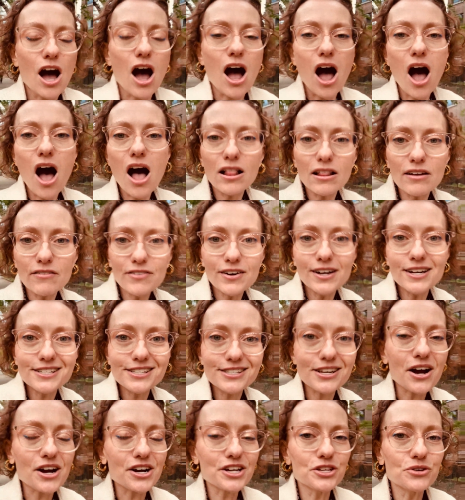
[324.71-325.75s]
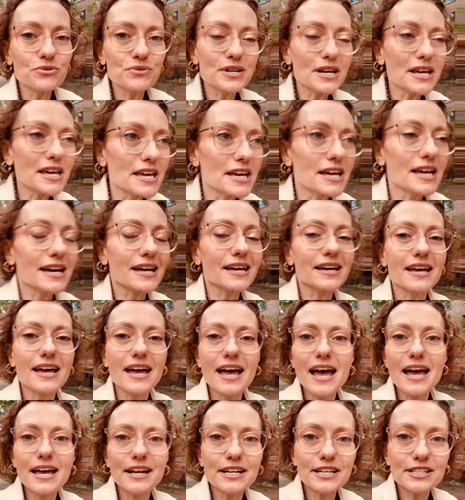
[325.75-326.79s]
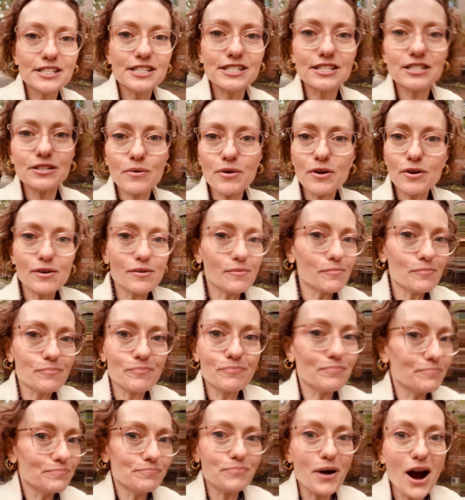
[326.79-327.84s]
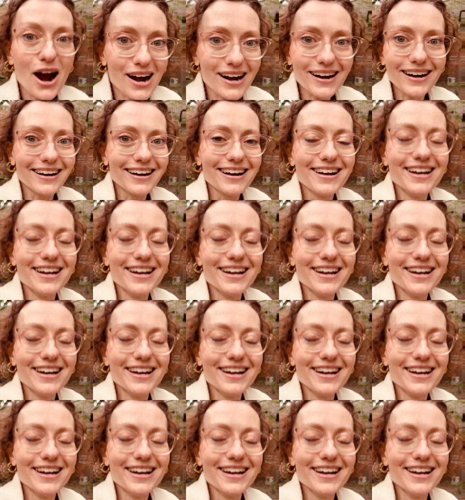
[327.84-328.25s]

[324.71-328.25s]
all of us are unique and it's part